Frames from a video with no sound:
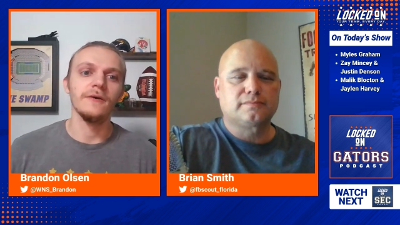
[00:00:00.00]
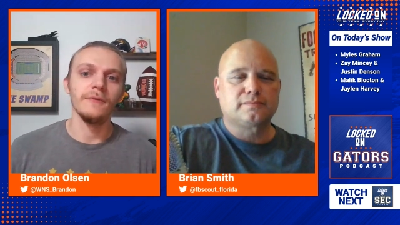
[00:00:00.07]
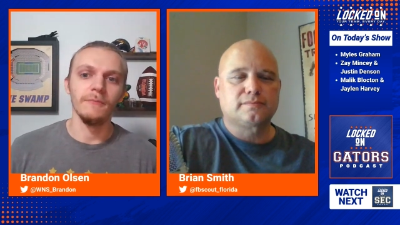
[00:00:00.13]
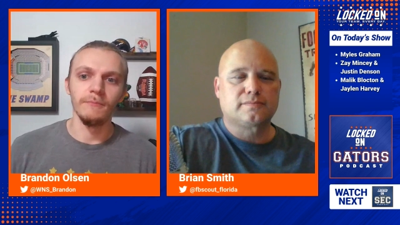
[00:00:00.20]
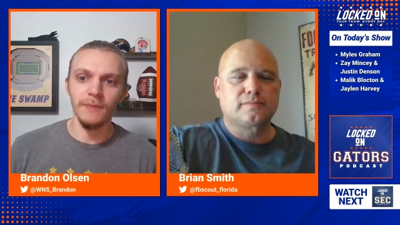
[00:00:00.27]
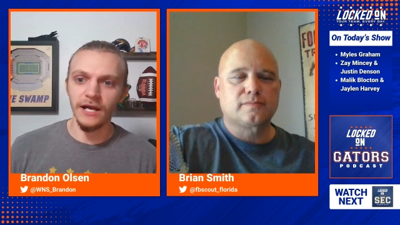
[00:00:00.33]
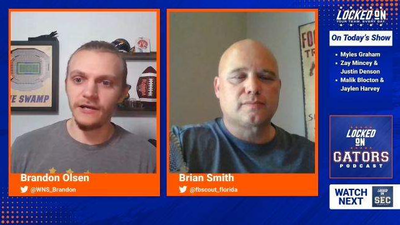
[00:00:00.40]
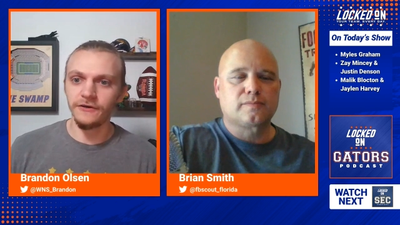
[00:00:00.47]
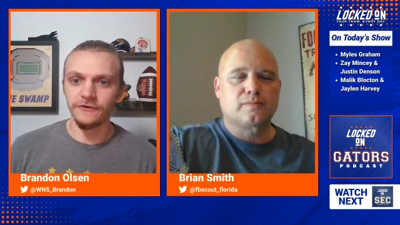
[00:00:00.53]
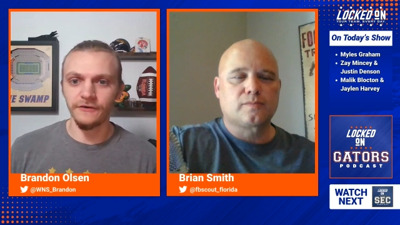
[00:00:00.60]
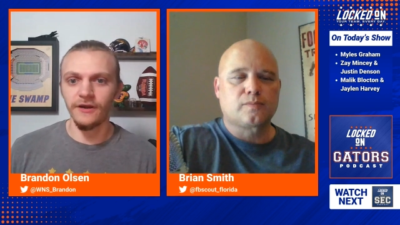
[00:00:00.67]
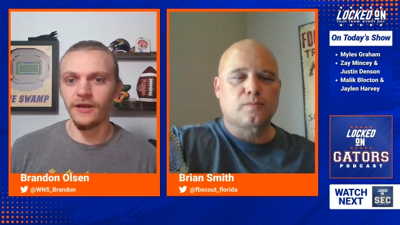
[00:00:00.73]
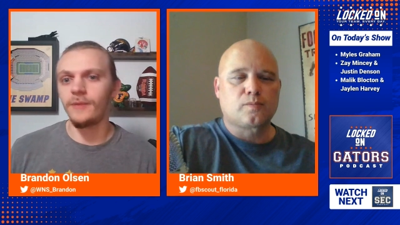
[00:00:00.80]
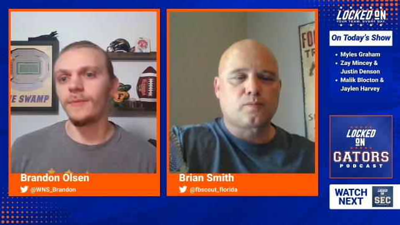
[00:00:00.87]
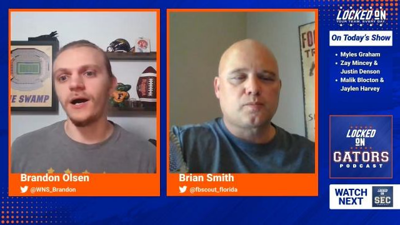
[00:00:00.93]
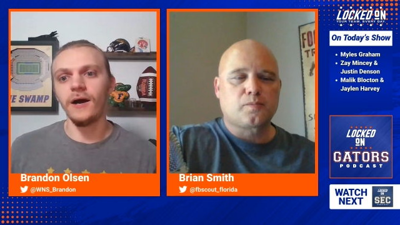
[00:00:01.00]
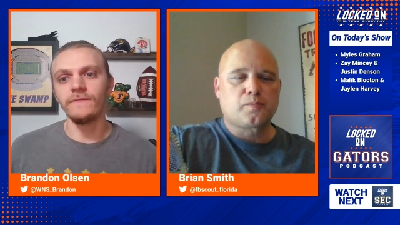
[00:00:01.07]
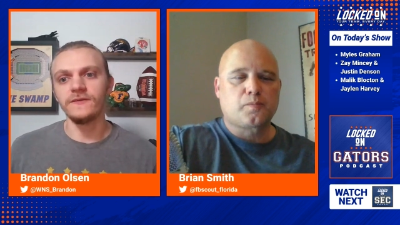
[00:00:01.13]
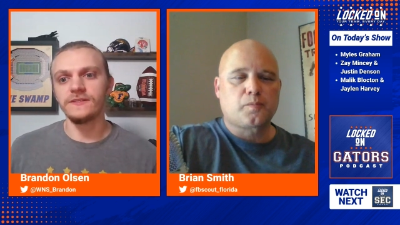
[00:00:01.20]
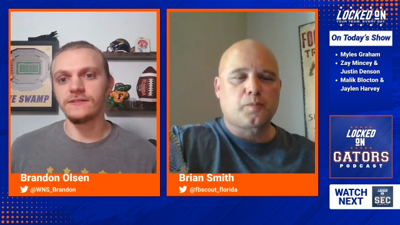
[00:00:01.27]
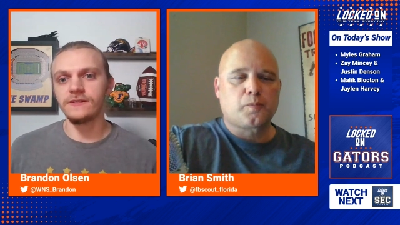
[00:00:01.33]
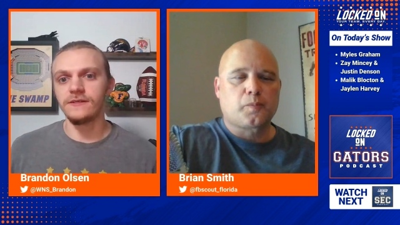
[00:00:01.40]
Speaker 1: Myles Graham,
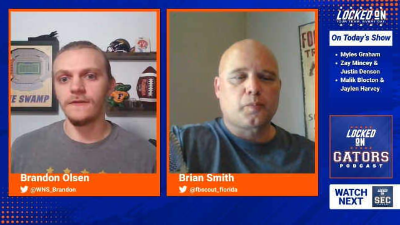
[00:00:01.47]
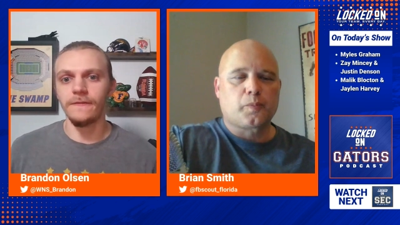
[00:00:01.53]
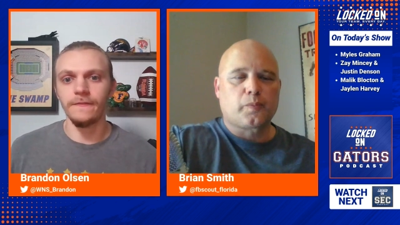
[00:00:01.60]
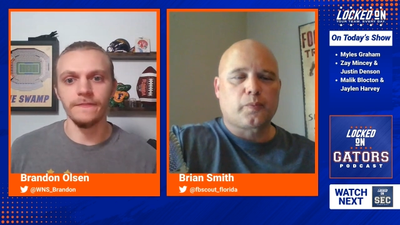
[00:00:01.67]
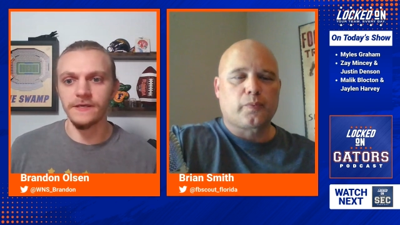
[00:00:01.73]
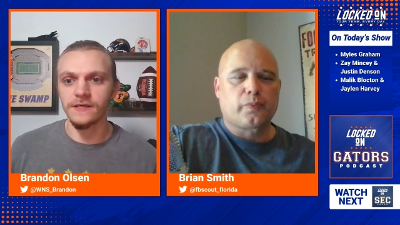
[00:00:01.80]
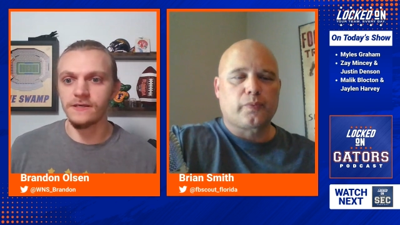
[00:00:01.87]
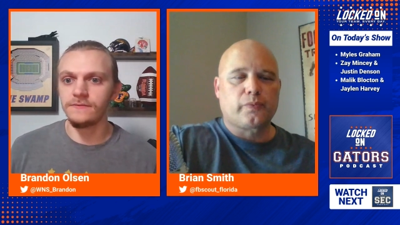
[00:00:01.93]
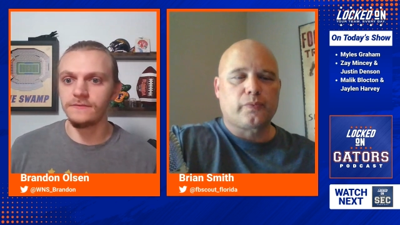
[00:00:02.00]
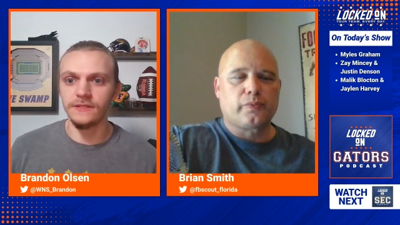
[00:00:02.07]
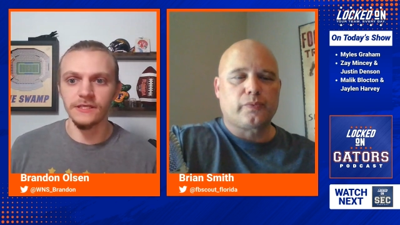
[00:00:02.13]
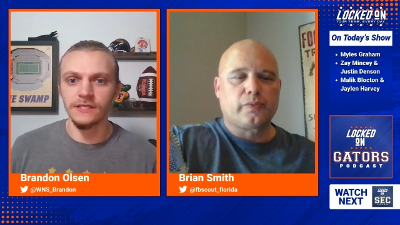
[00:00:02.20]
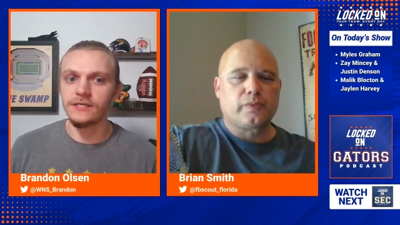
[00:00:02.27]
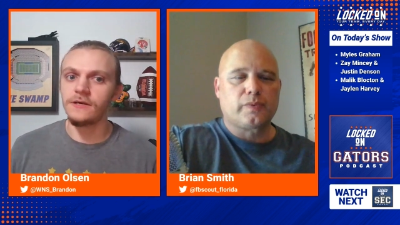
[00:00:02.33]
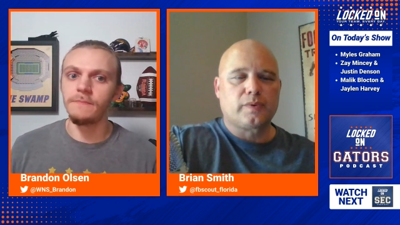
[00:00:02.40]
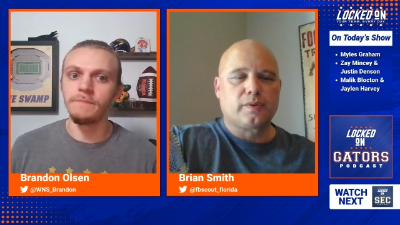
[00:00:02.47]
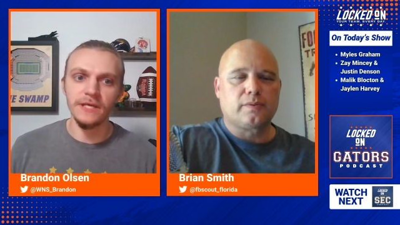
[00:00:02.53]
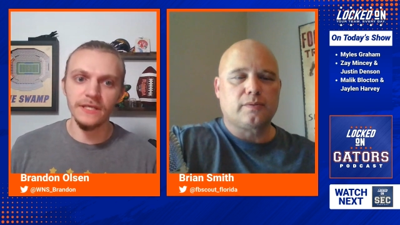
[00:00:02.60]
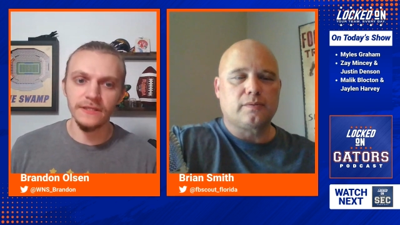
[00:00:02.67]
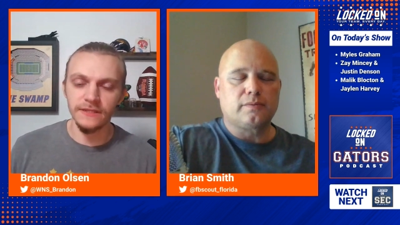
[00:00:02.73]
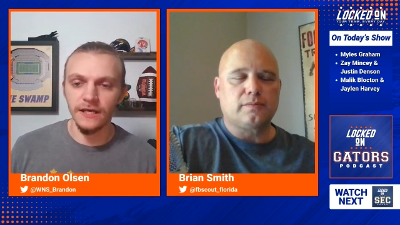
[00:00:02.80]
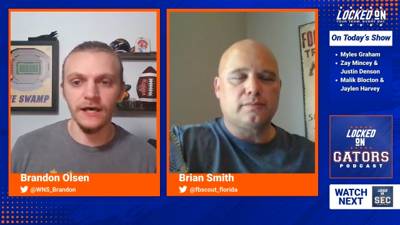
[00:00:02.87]
obviously the
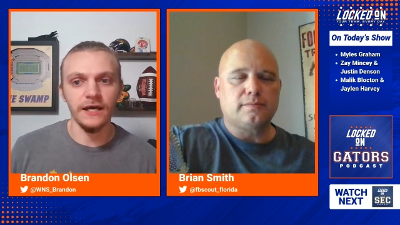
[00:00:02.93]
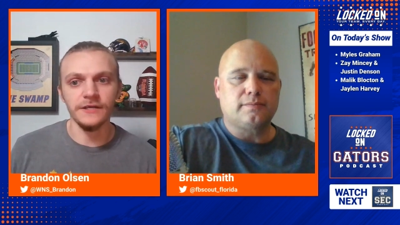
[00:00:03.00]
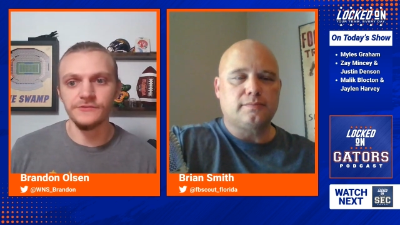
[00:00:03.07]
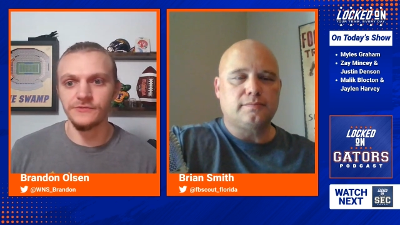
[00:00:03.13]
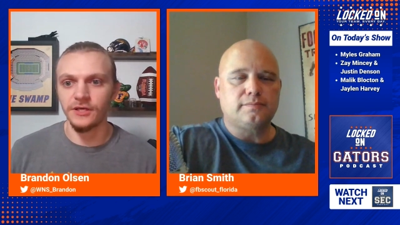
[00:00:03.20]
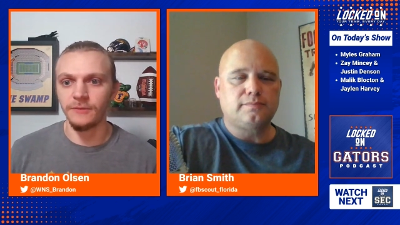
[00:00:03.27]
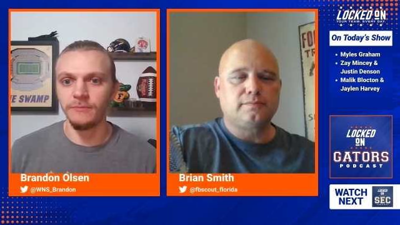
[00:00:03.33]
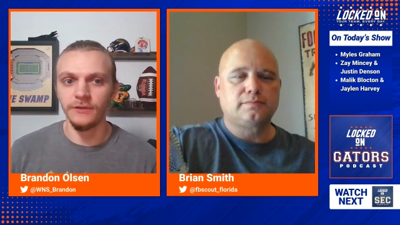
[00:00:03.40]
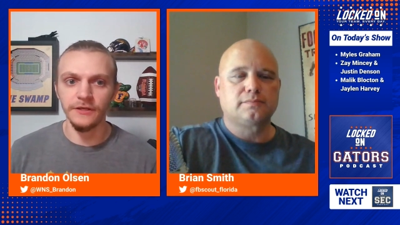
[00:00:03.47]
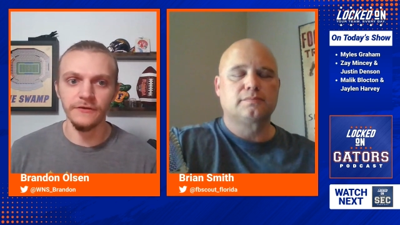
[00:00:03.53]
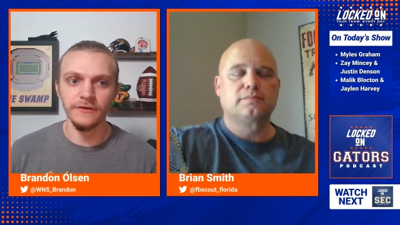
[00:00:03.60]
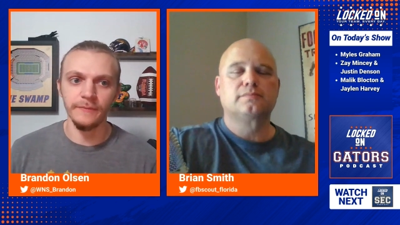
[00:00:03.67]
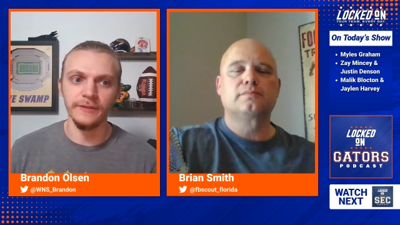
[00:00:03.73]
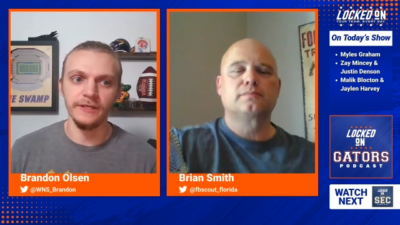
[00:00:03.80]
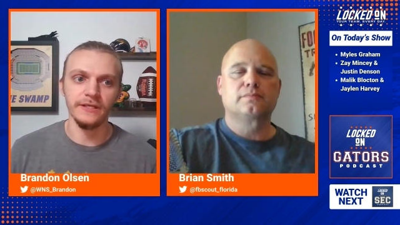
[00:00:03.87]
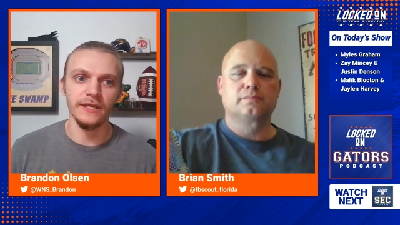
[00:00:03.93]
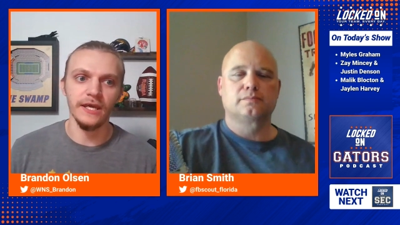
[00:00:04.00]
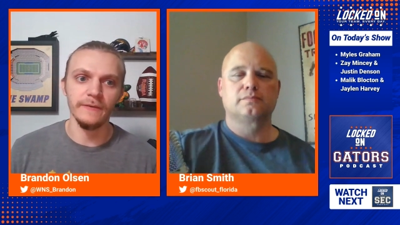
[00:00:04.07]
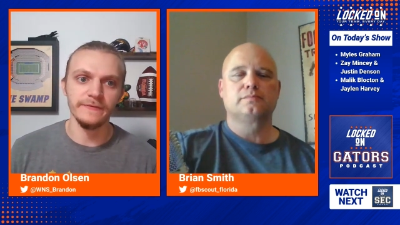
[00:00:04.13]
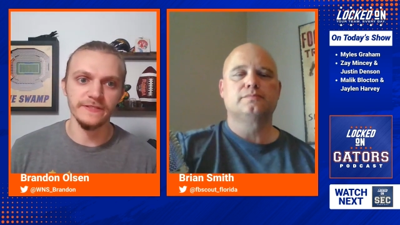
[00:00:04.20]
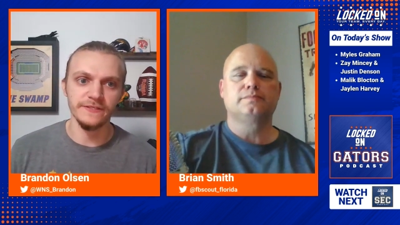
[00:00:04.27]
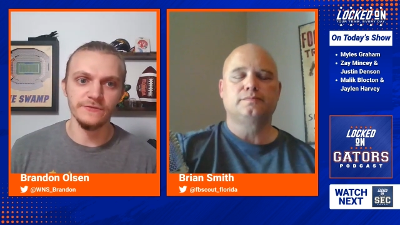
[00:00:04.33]
commit, the highest ranked player coming to
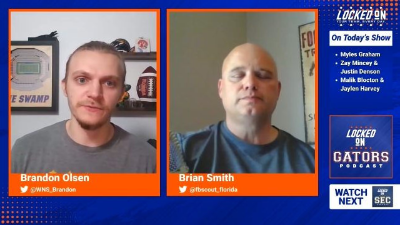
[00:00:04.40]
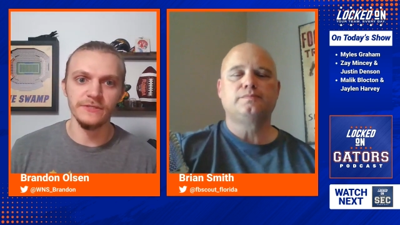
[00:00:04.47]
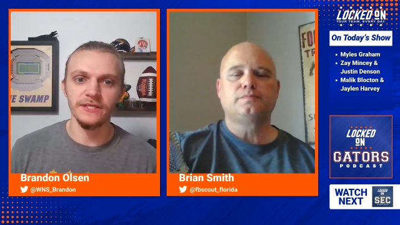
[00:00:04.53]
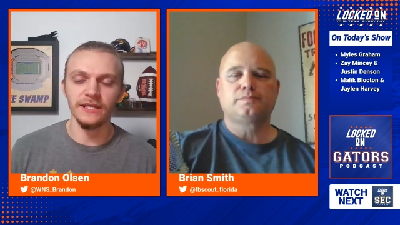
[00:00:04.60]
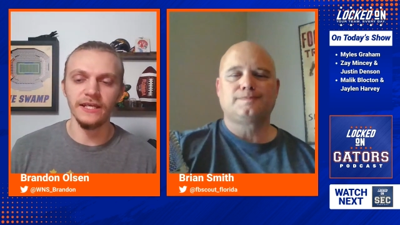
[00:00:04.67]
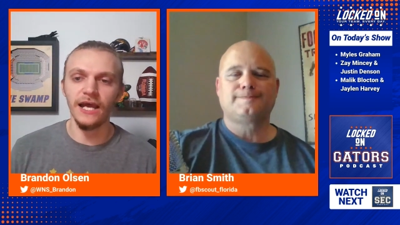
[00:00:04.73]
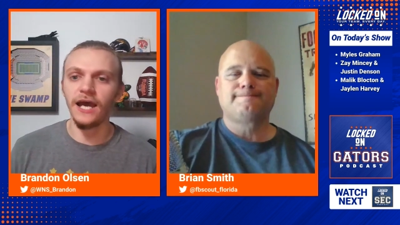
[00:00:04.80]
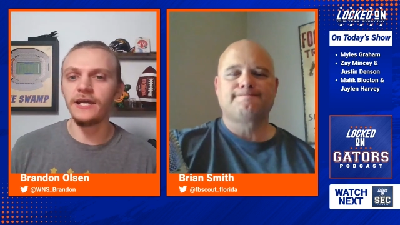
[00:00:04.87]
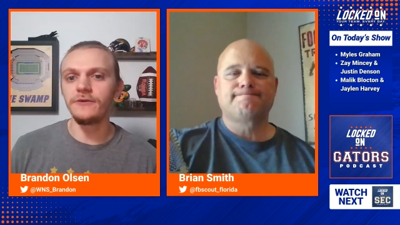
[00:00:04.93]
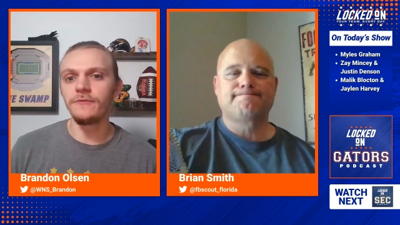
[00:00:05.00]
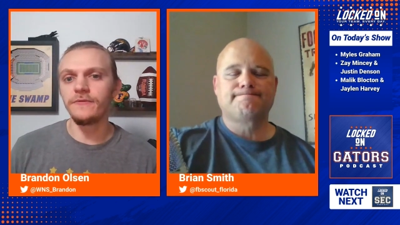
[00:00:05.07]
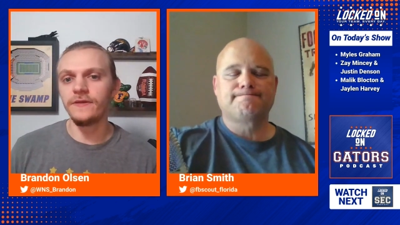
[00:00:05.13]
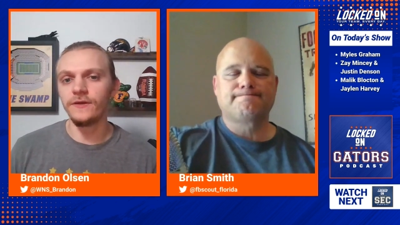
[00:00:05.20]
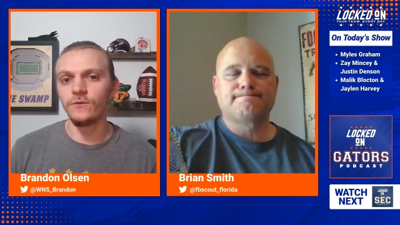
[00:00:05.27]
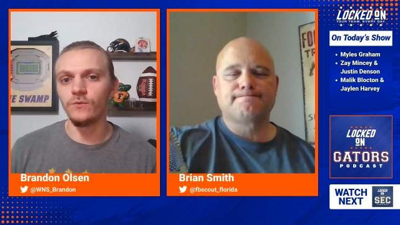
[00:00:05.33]
campus this week. And I don't think